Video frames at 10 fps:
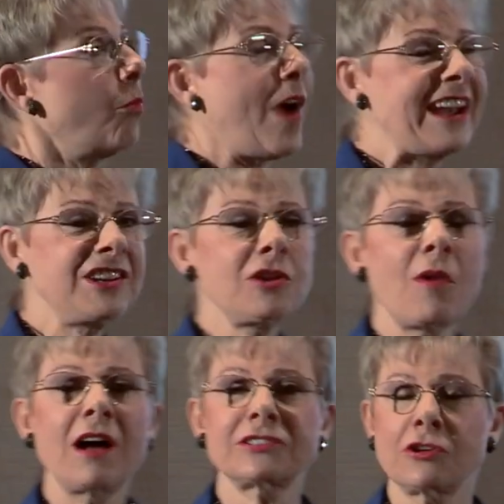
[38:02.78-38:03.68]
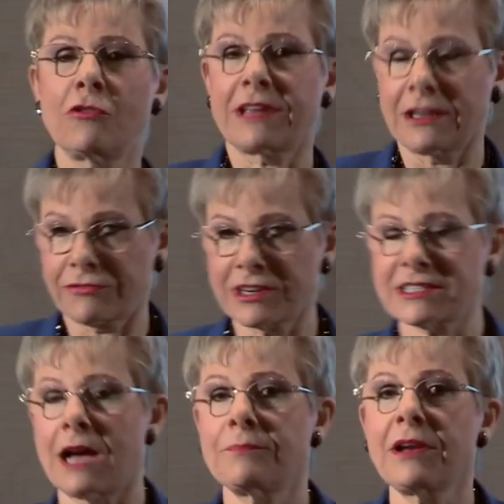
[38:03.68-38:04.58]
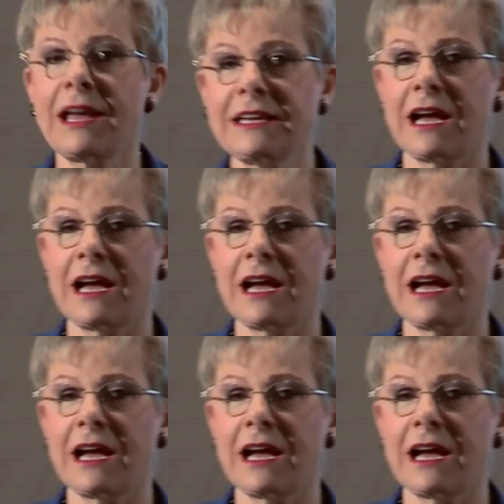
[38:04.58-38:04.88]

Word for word: when you are talking, for example, I,